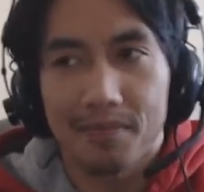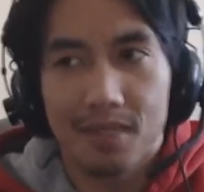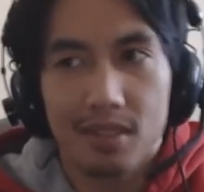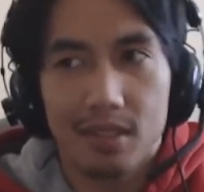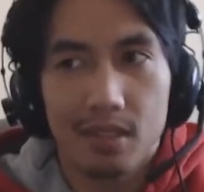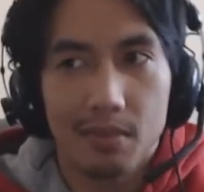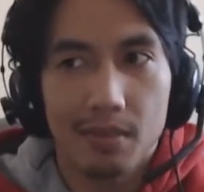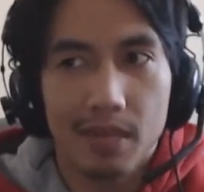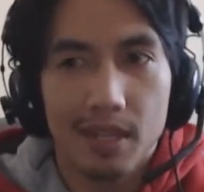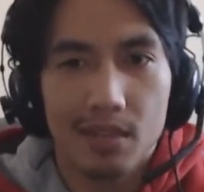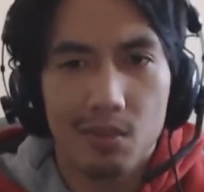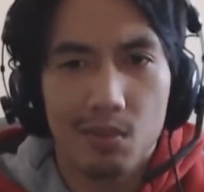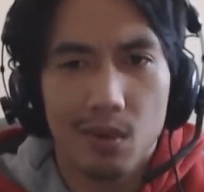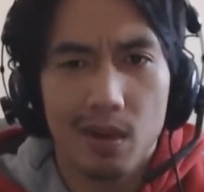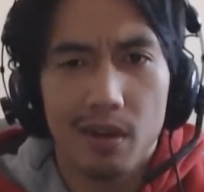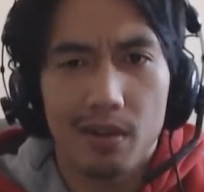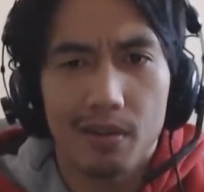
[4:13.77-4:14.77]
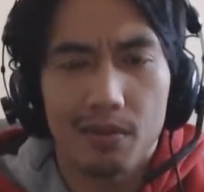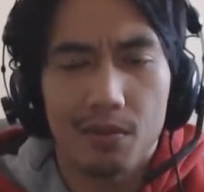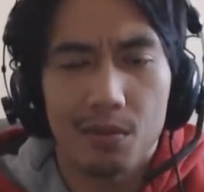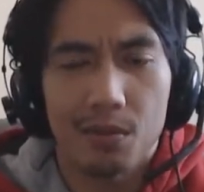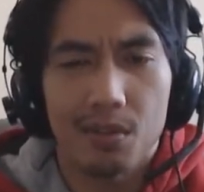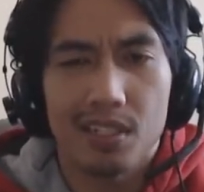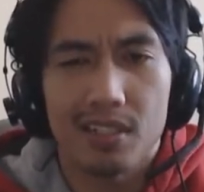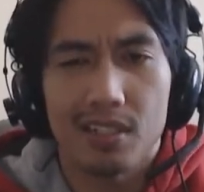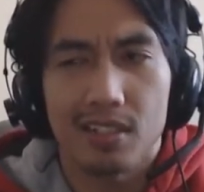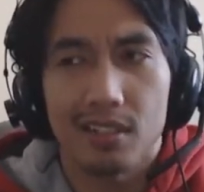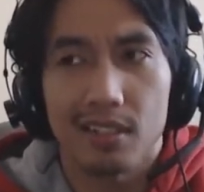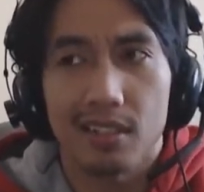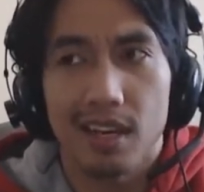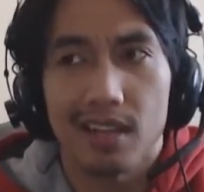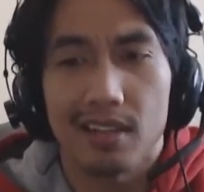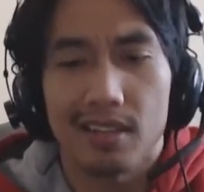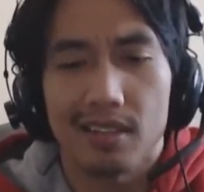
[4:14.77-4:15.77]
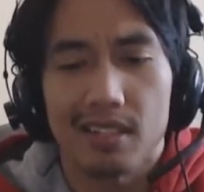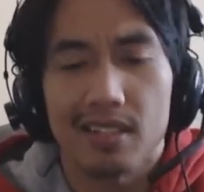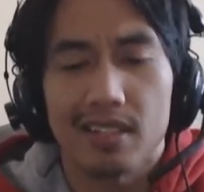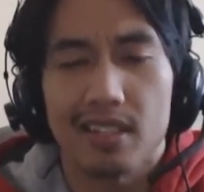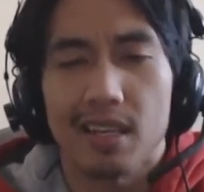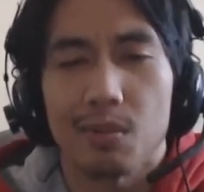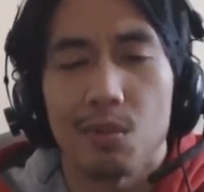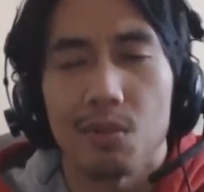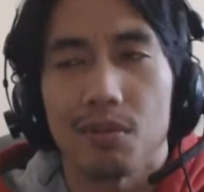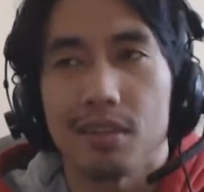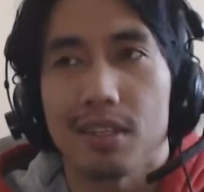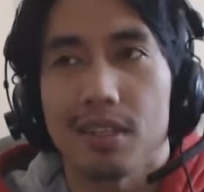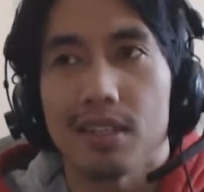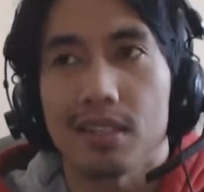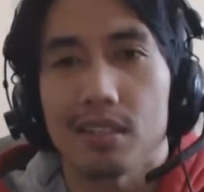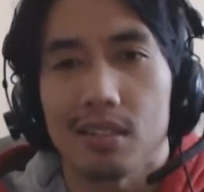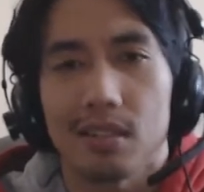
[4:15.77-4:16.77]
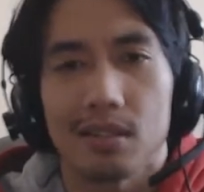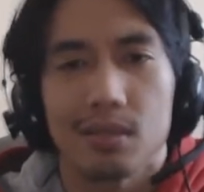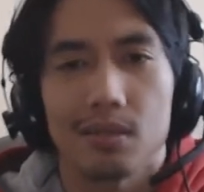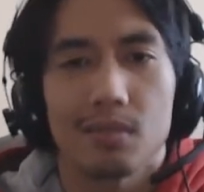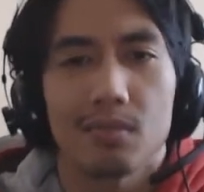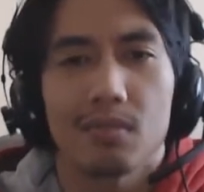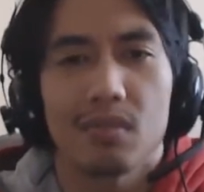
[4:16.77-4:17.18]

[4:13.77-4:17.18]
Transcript: some days where the food is just kind of the same old thing, it's just